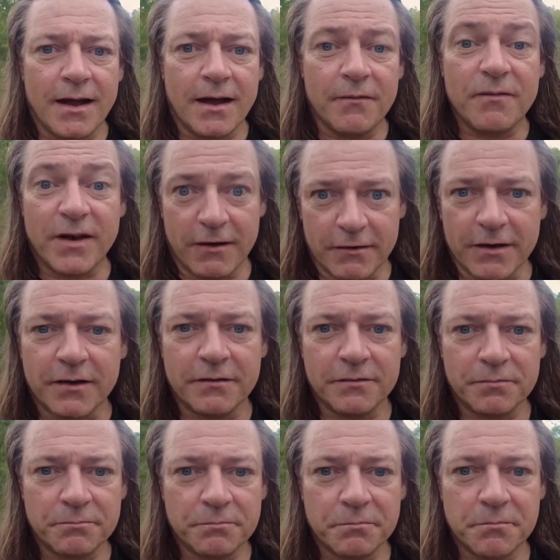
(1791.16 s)
Fair
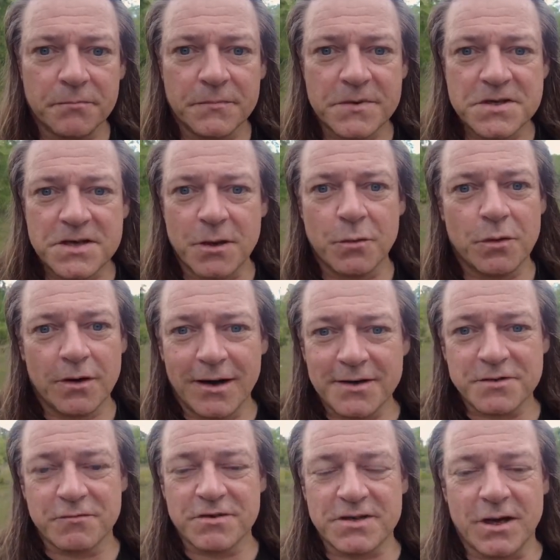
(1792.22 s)
enough. So
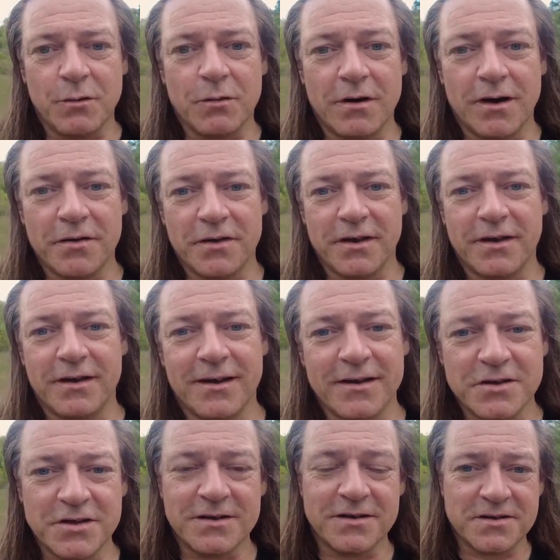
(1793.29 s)
as a result, I think he
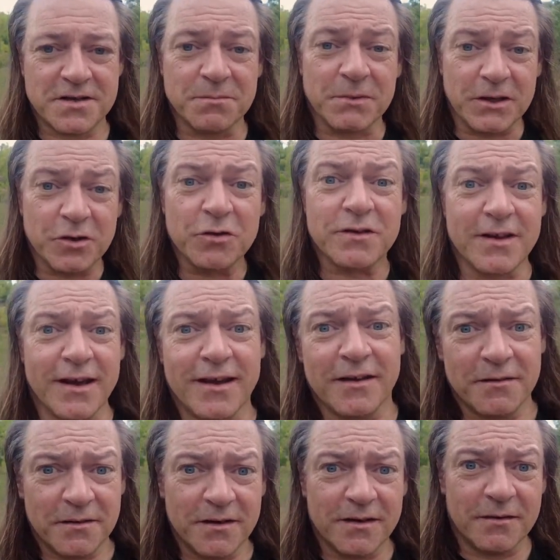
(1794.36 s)
actually done something good there,
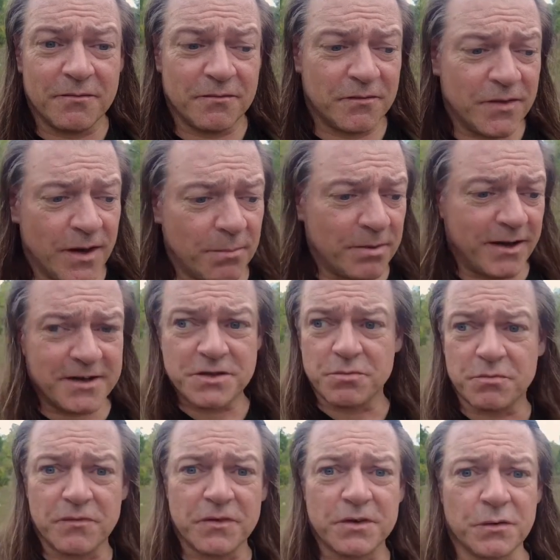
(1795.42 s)
and fair play
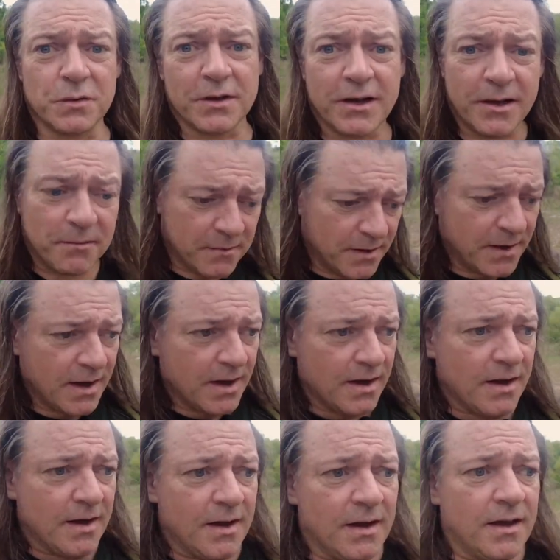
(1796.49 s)
to him for doing that.
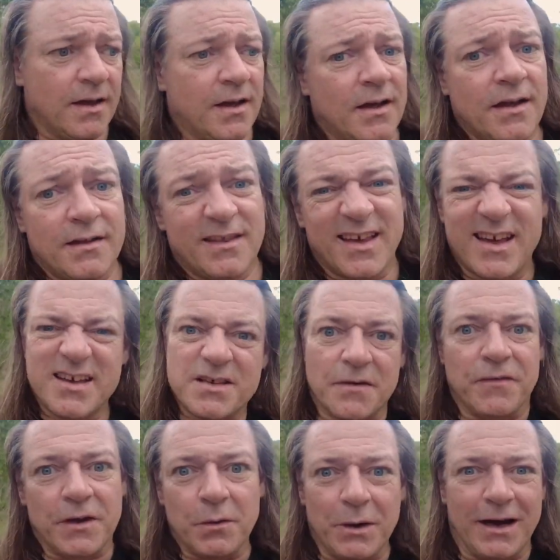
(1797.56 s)
There's a
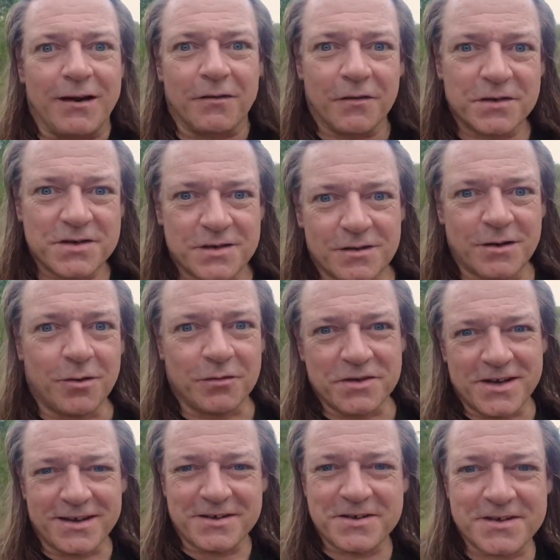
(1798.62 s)
few
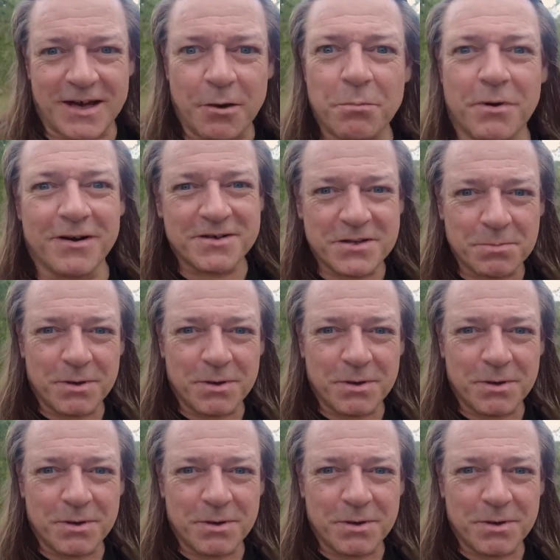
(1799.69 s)
out-of-context soundbites that